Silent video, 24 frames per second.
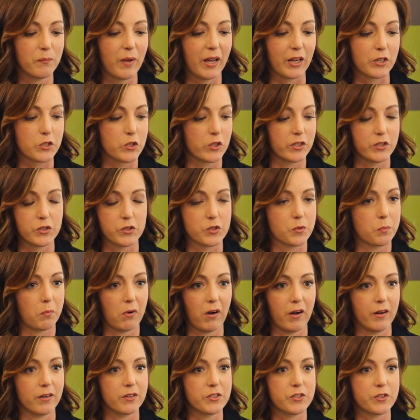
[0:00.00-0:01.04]
Actually, just
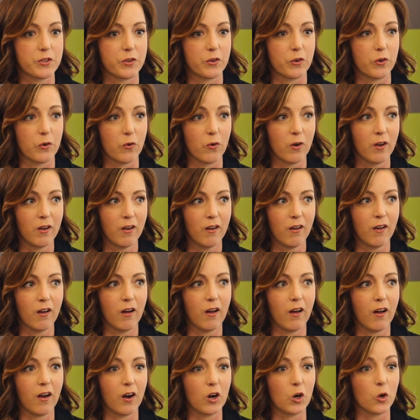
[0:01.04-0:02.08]
prior to
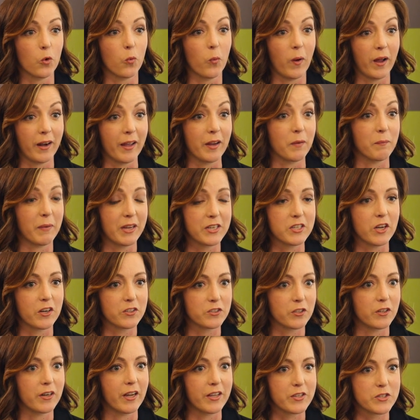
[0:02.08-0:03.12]
our wedding, my doctor
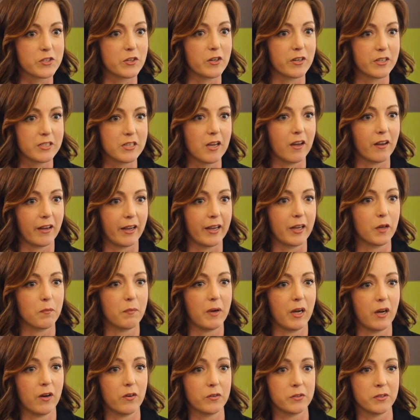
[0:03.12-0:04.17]
and I started talking
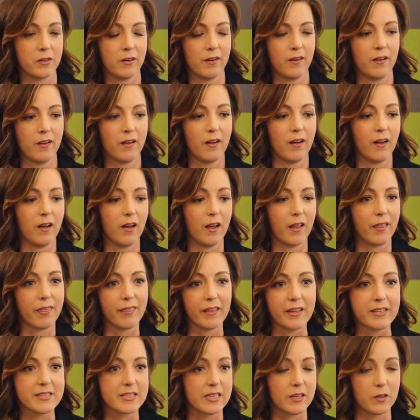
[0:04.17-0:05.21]
about uh,
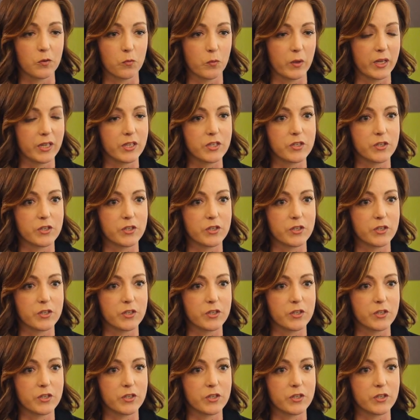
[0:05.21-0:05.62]
things that we could